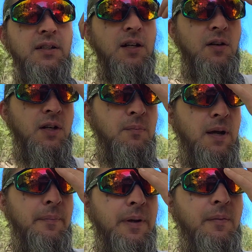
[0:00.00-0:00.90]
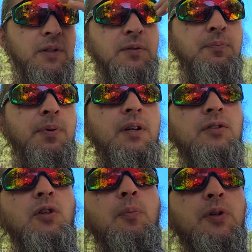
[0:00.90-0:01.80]
you know, you might be able to just put a
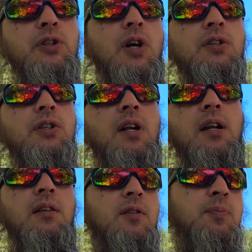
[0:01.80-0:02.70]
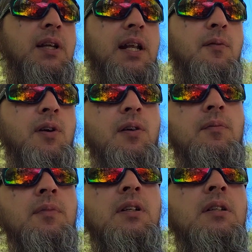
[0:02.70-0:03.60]
supercharger on it. There's plenty of room.